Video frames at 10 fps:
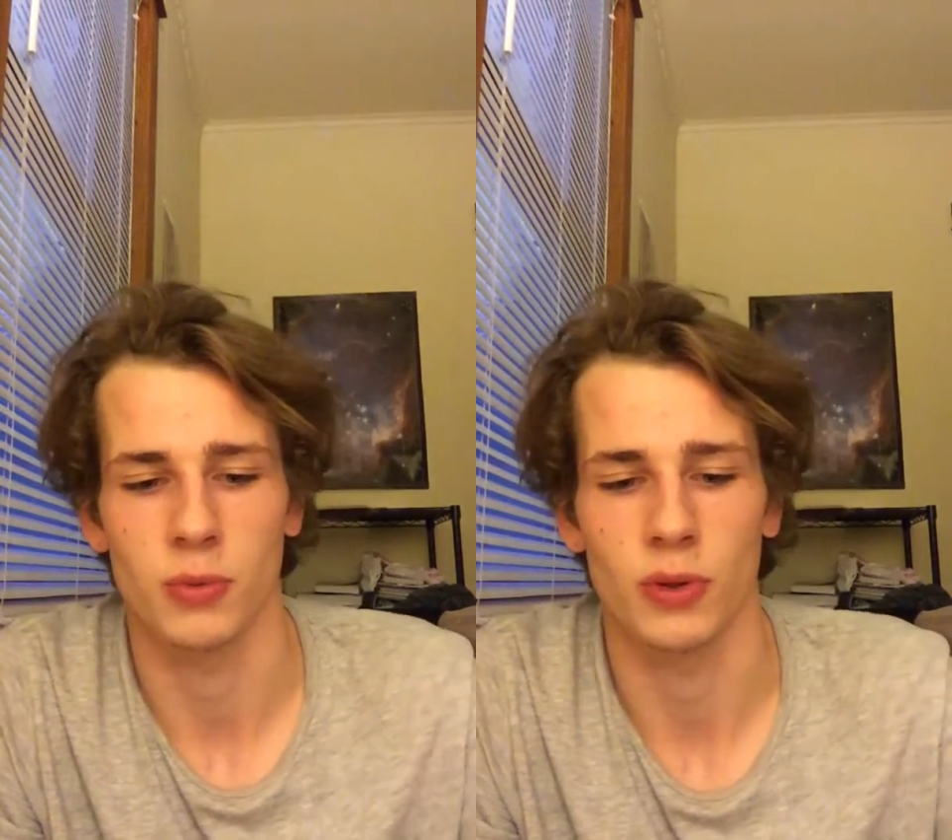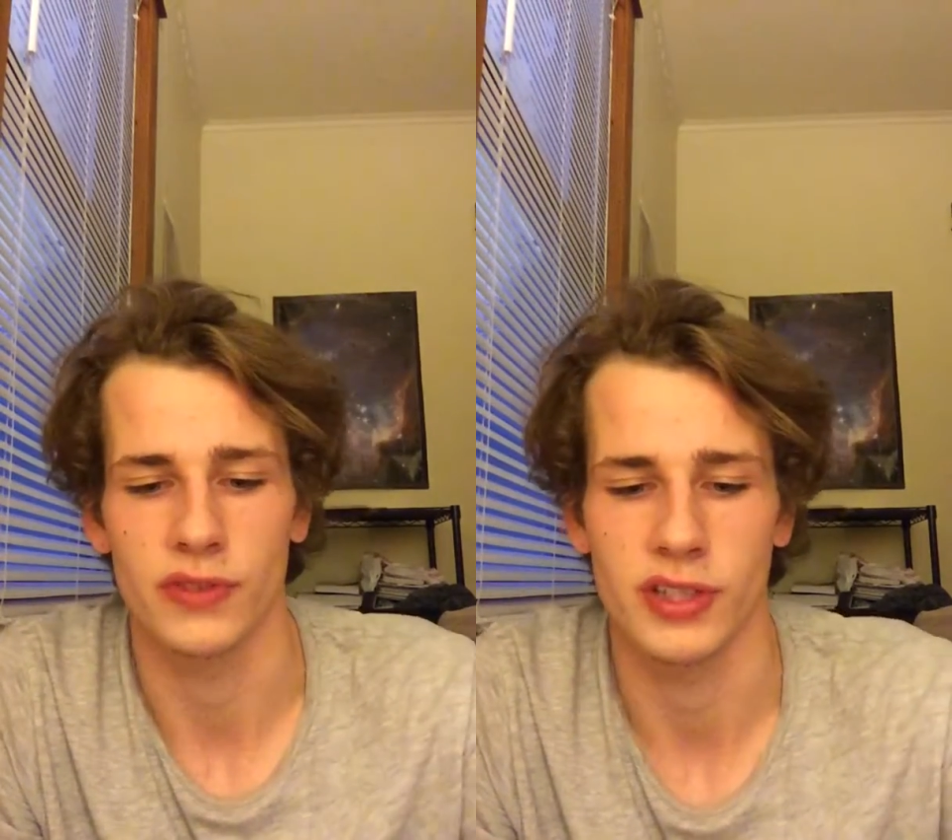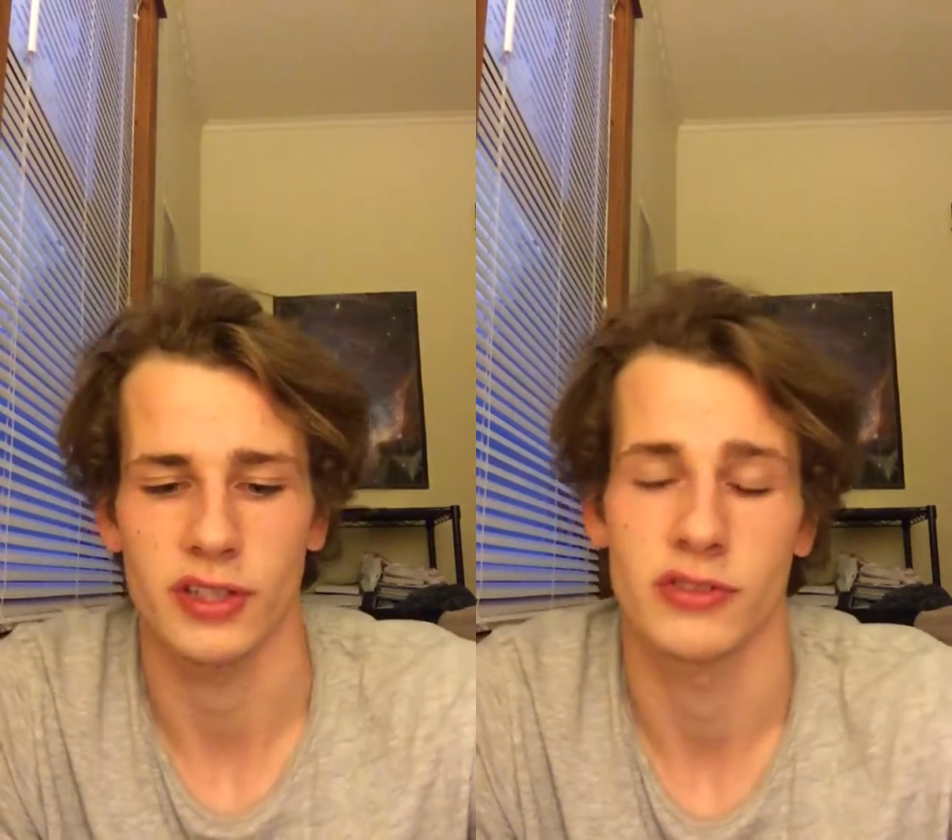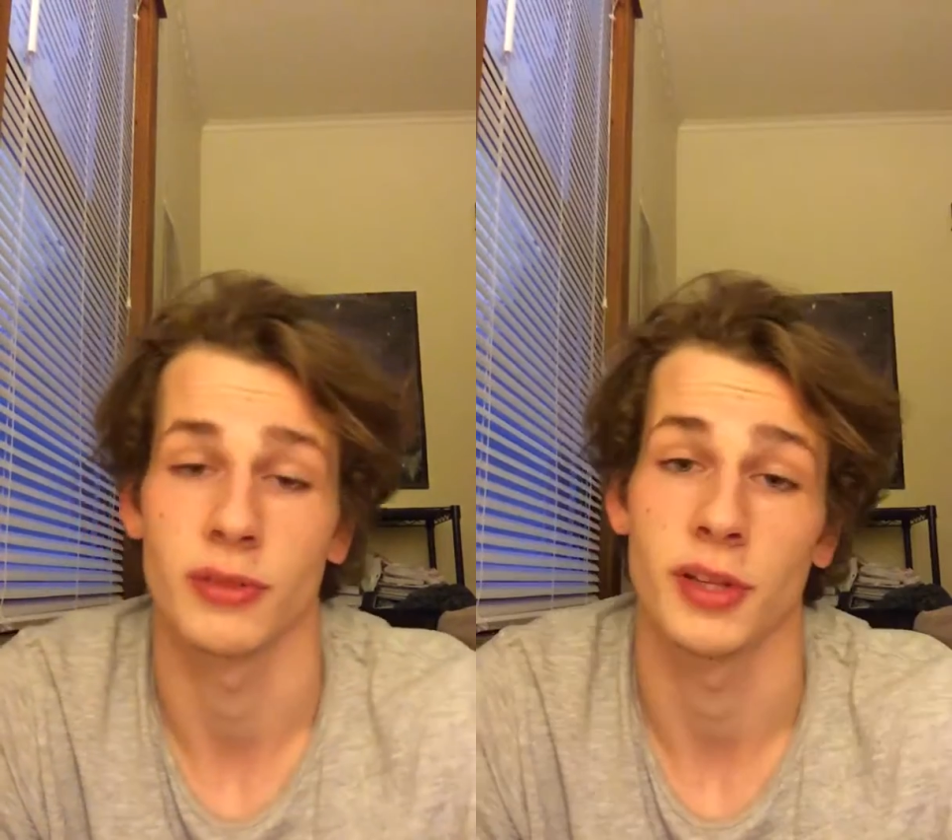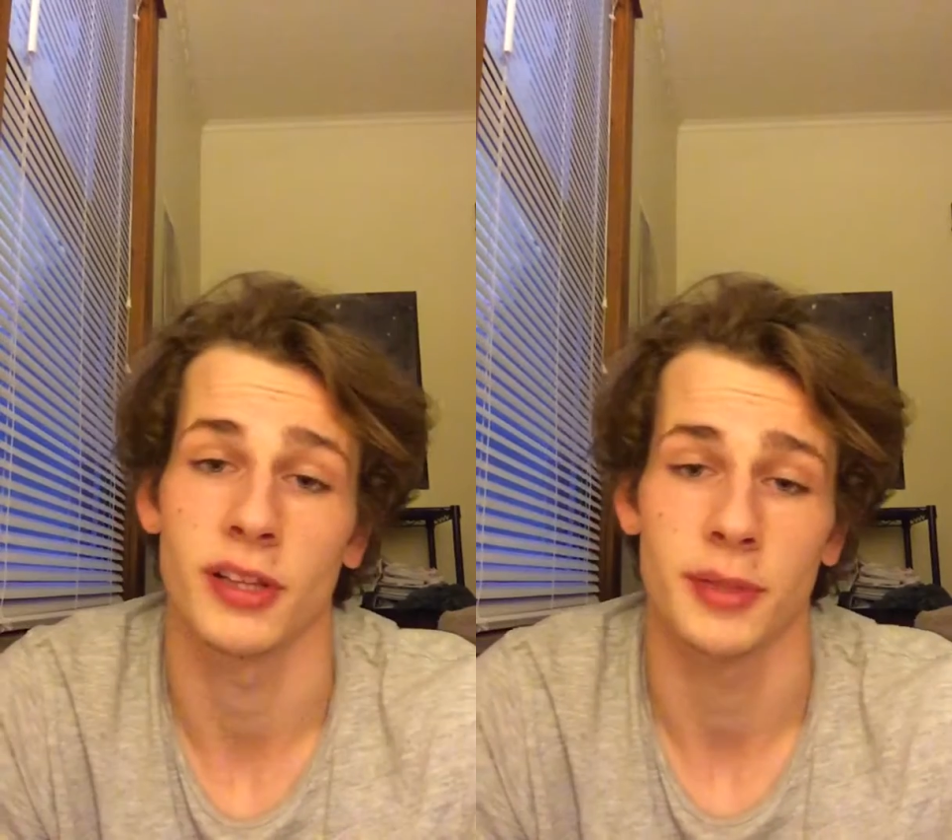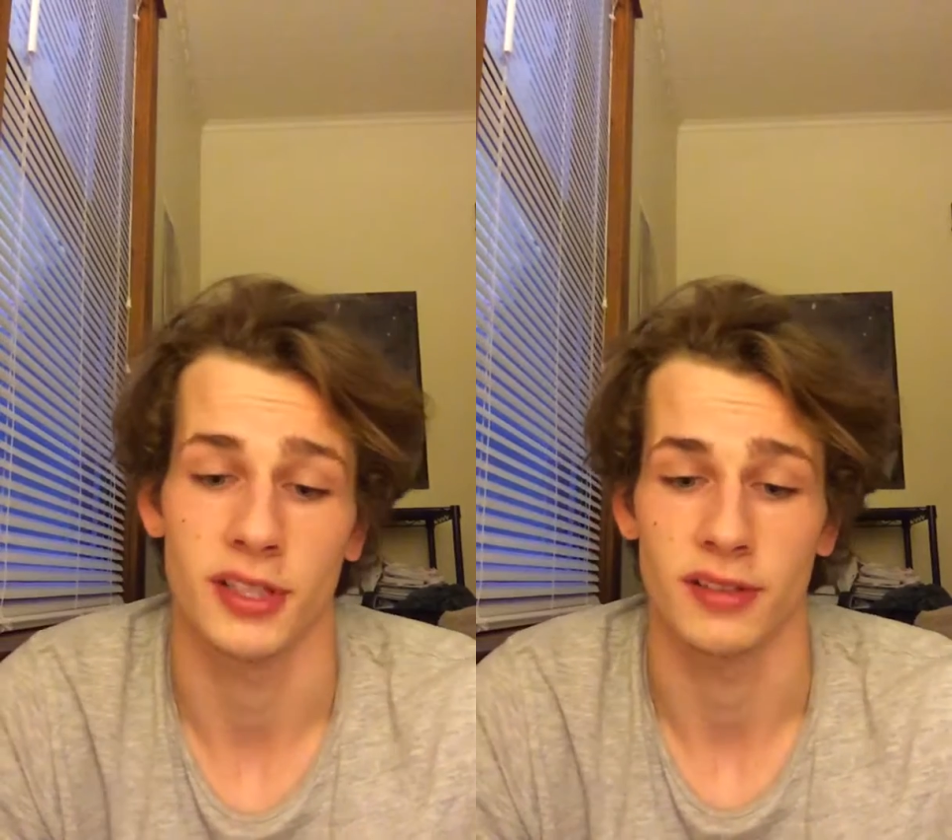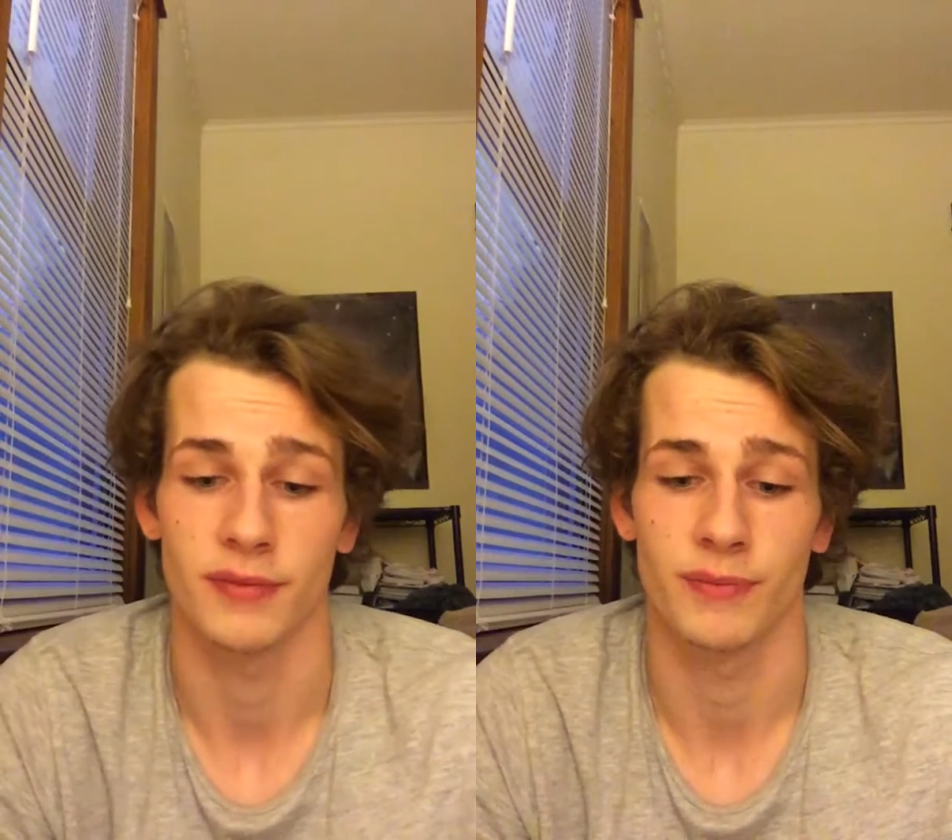wolves are extremely limited.